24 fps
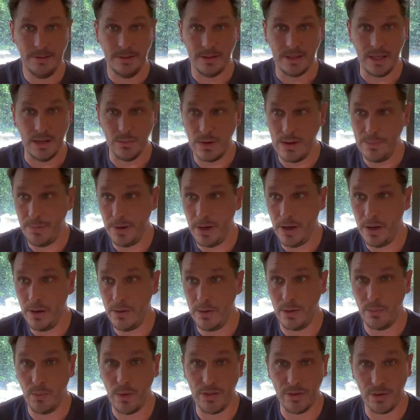Git repo,
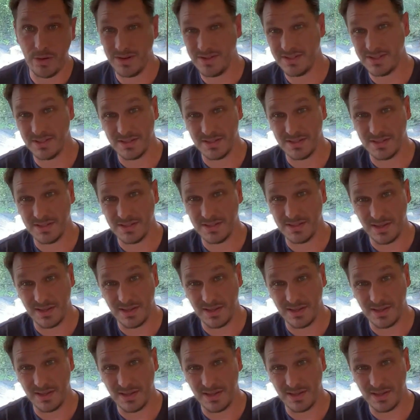and whether it's an
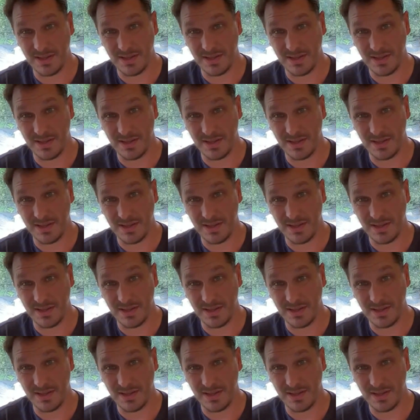application